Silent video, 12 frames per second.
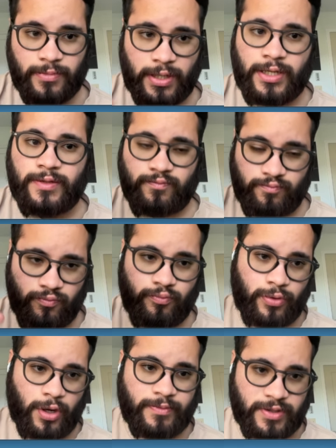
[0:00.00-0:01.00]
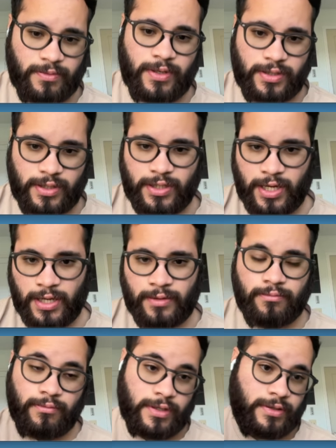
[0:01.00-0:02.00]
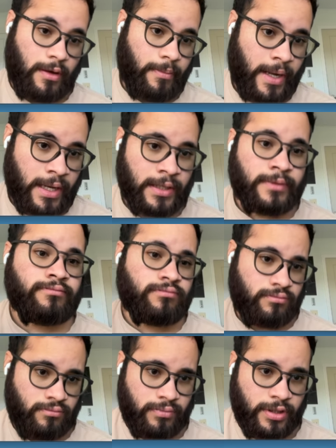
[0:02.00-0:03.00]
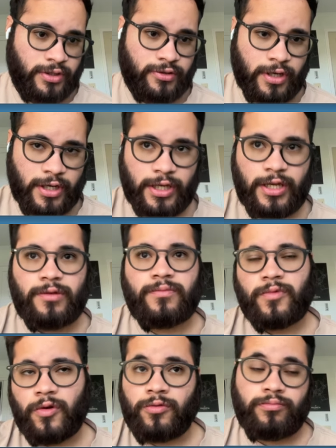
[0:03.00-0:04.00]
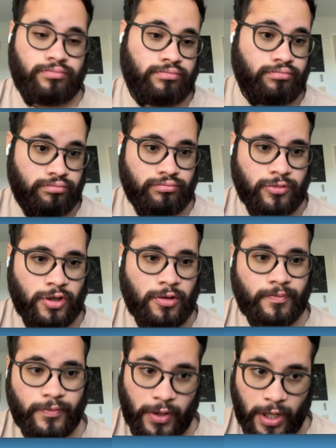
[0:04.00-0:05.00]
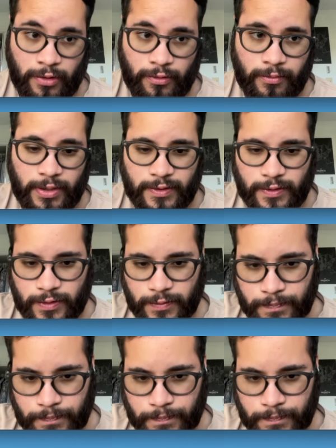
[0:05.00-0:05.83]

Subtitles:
and it prompts the message, hey, it's not valid, please try it again, or error message.